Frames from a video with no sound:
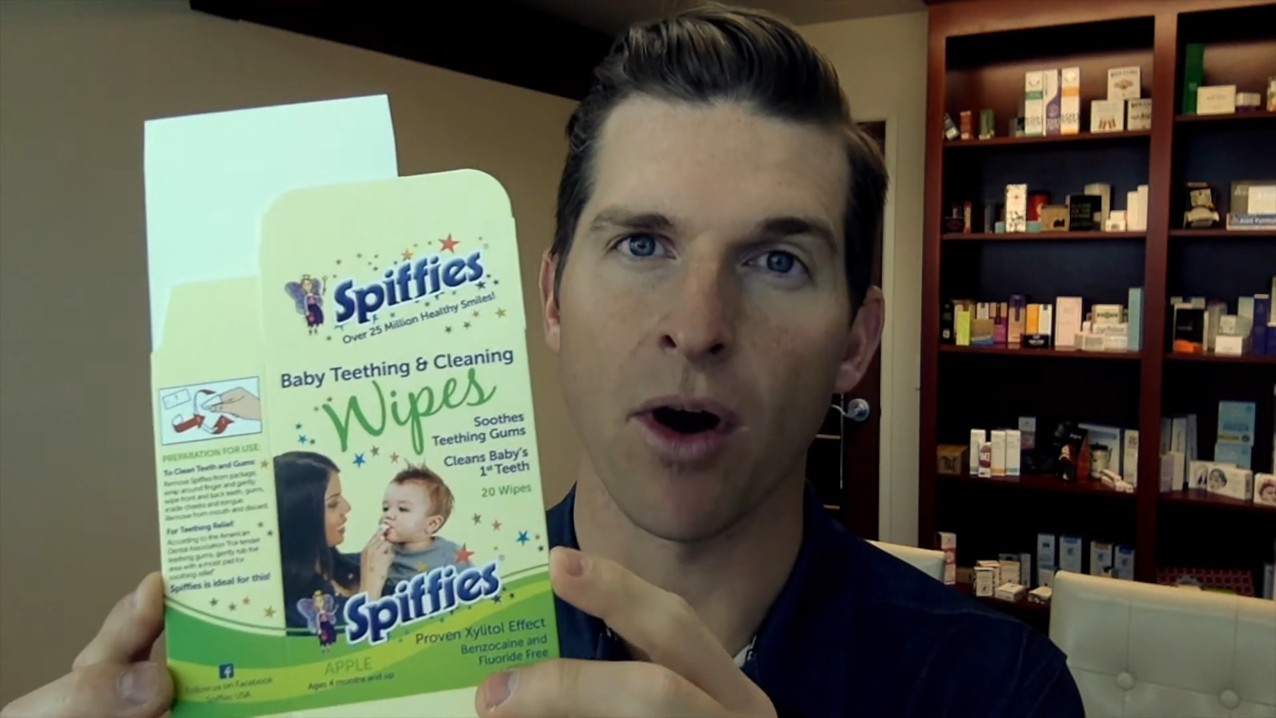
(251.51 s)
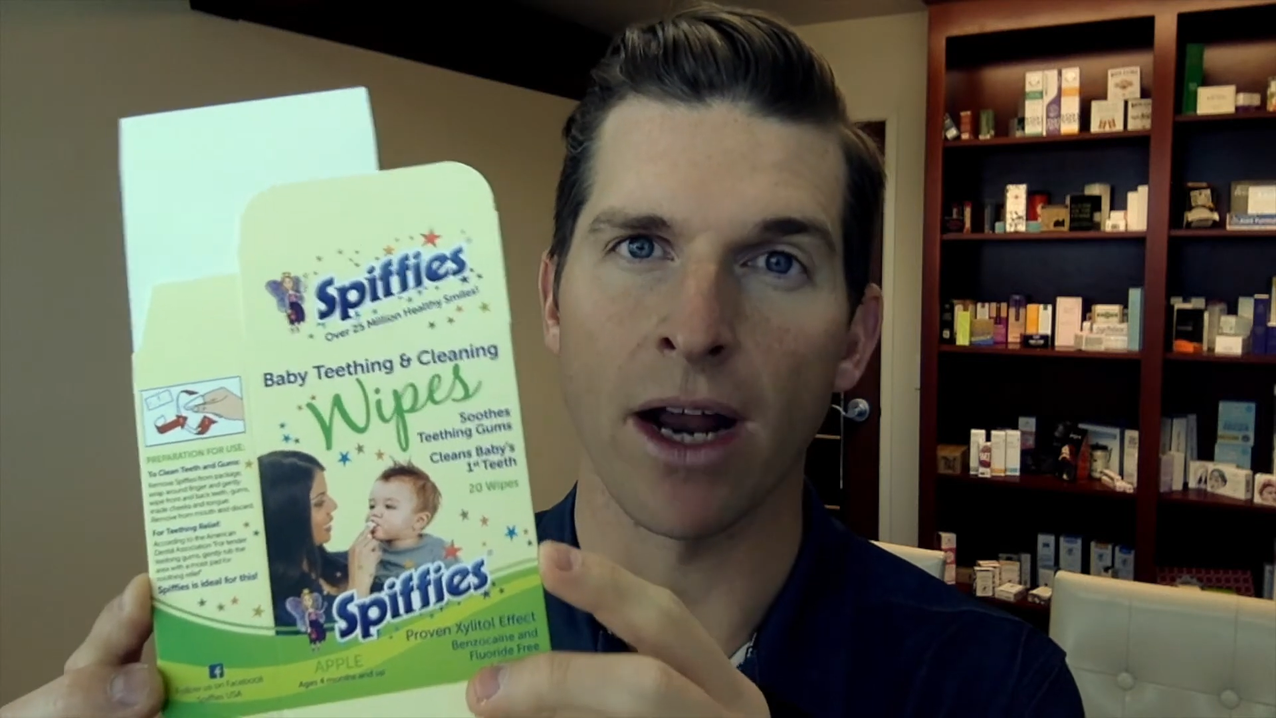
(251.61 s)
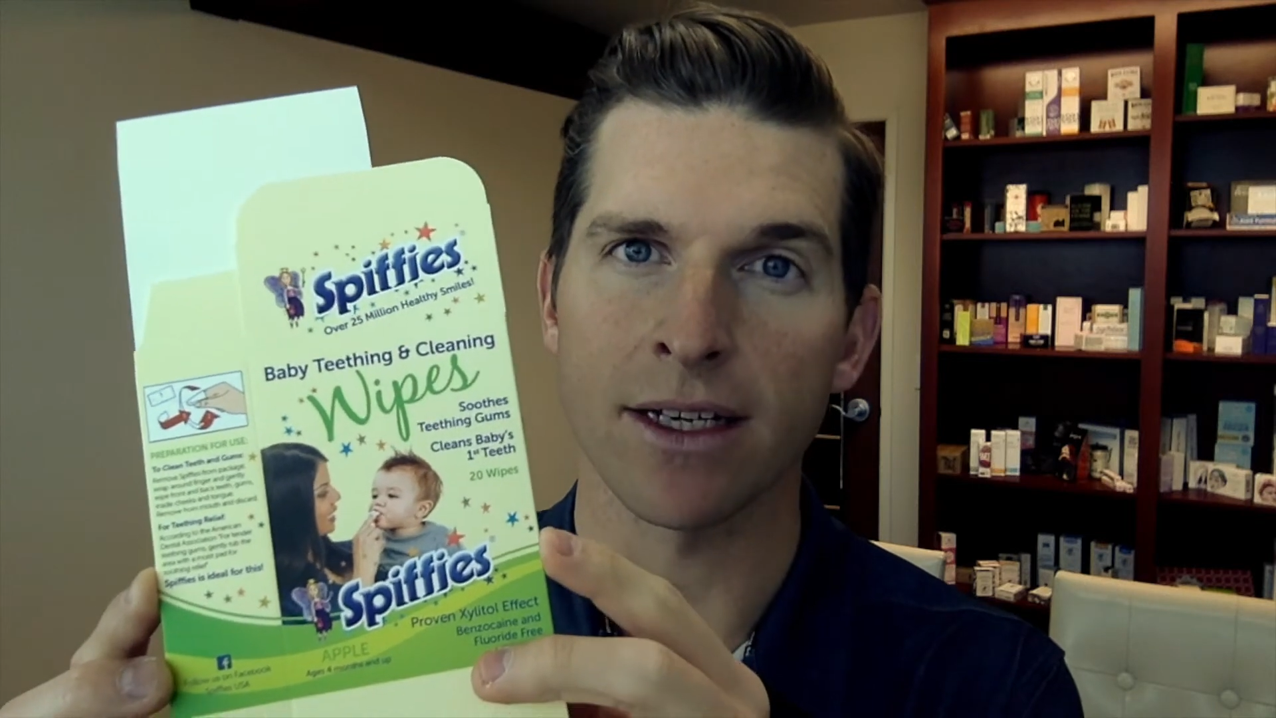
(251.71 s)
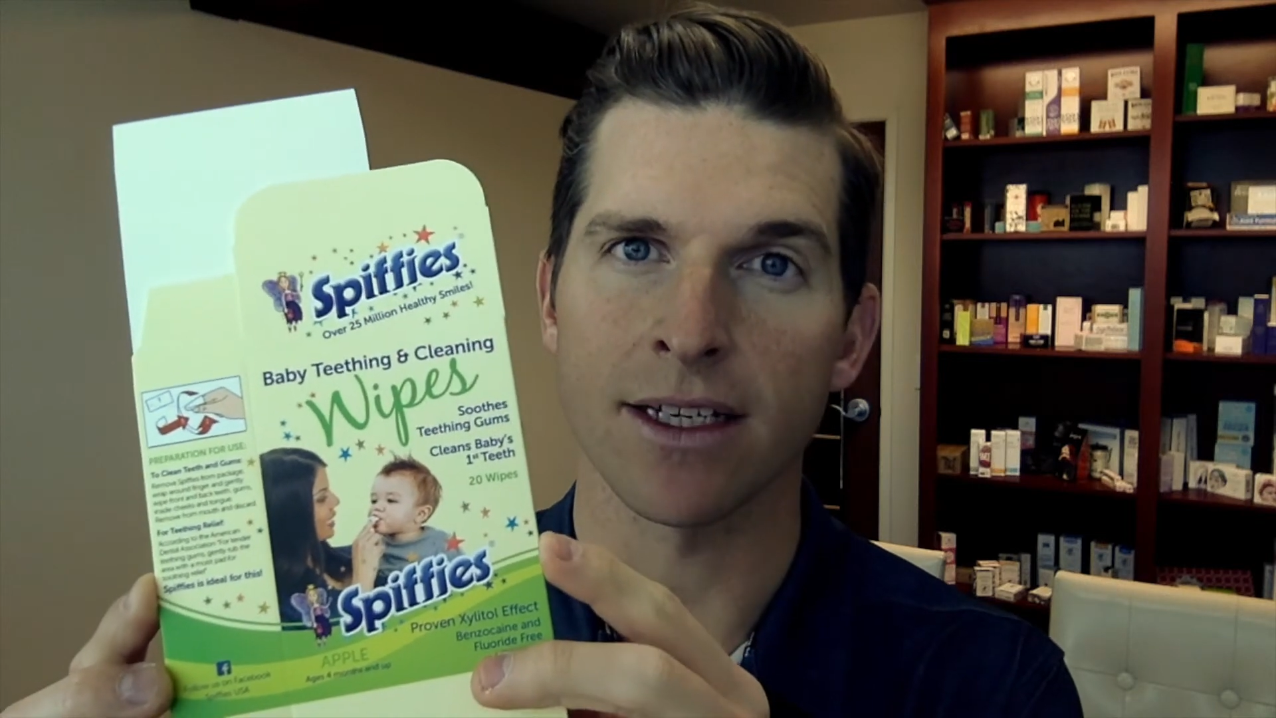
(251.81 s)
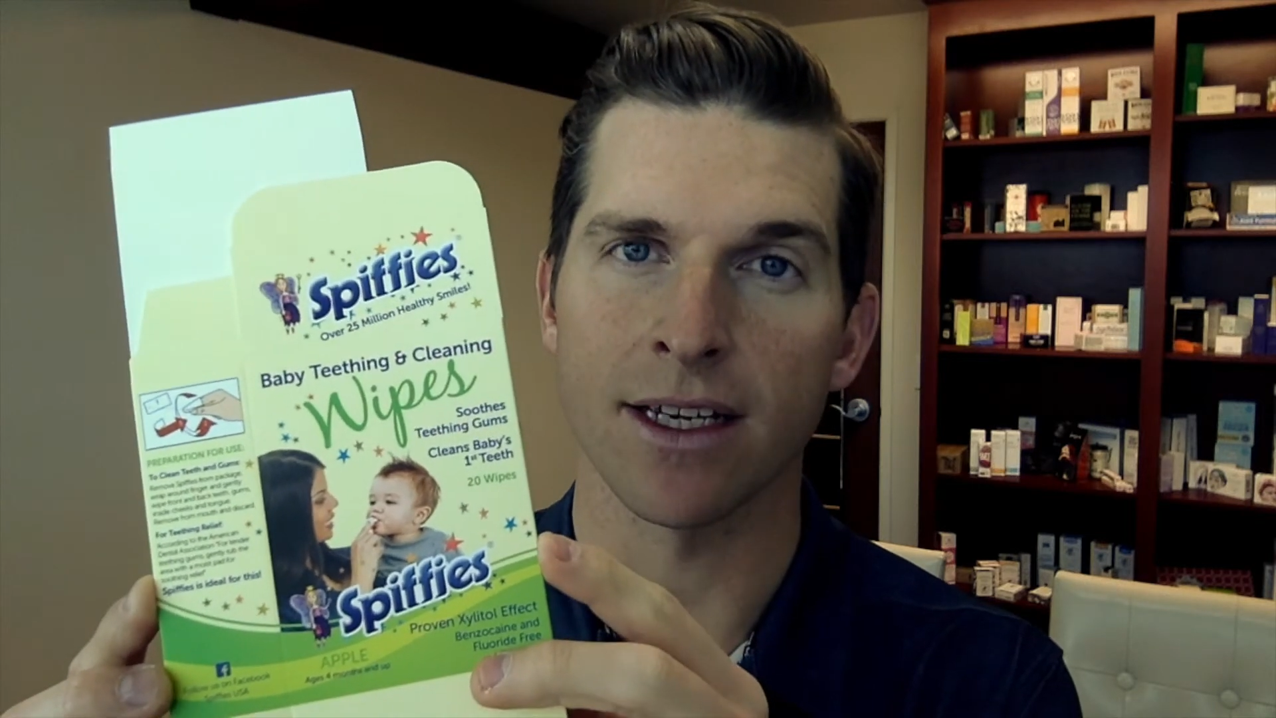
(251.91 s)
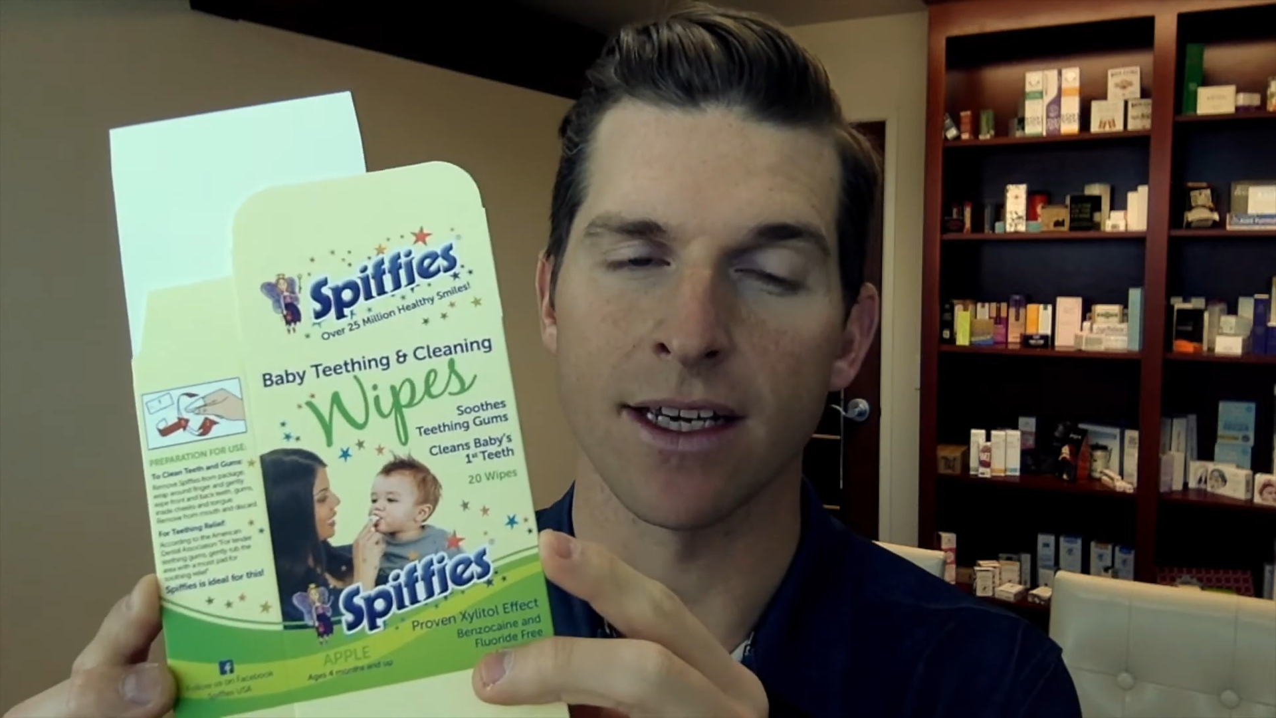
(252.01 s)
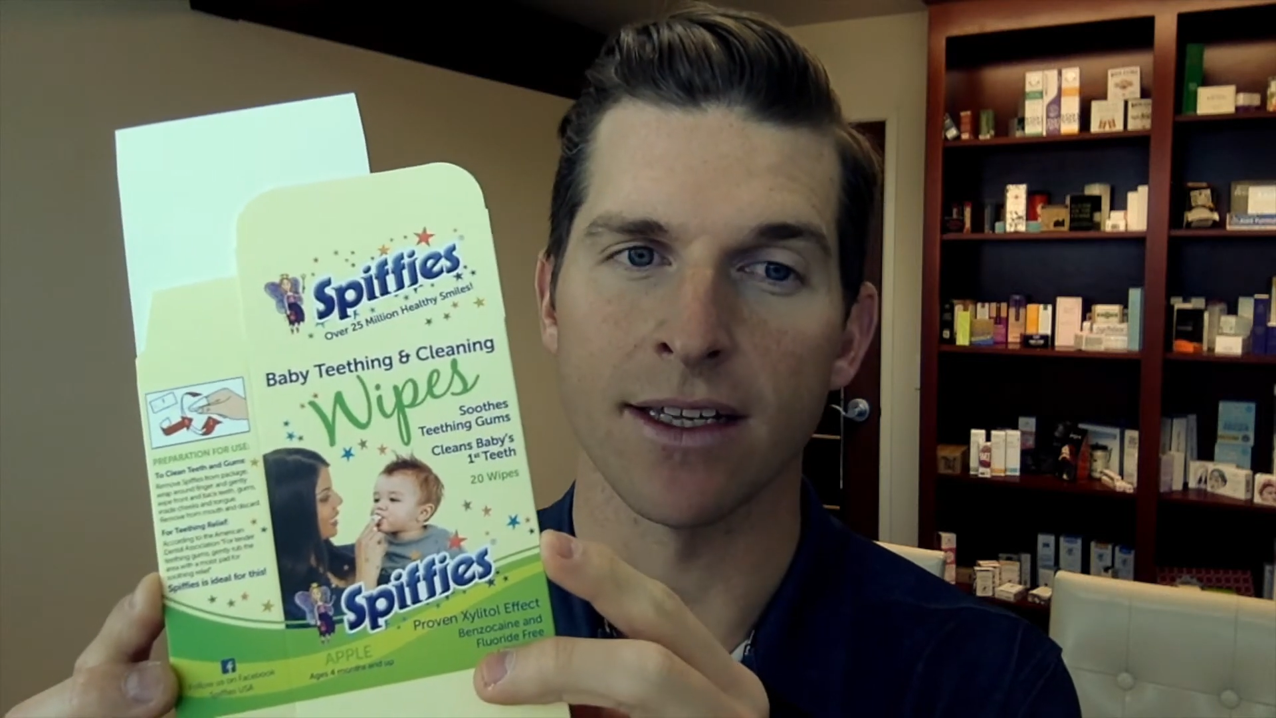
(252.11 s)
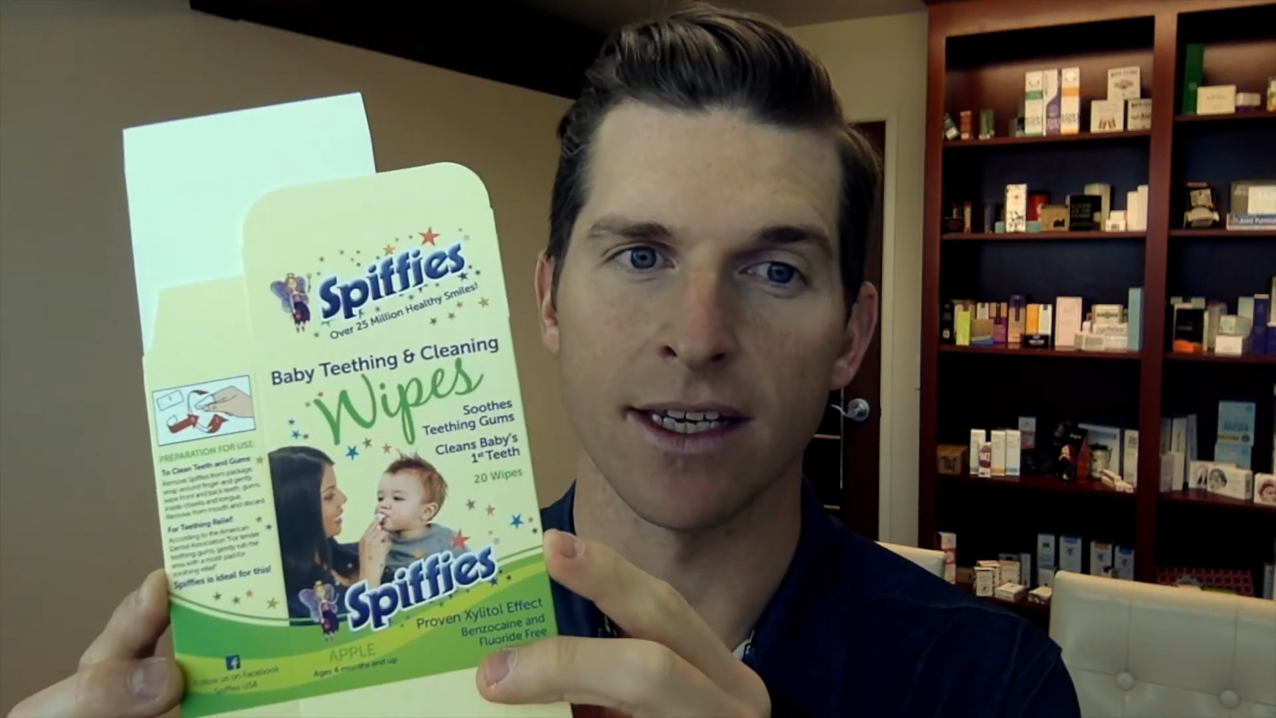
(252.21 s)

product in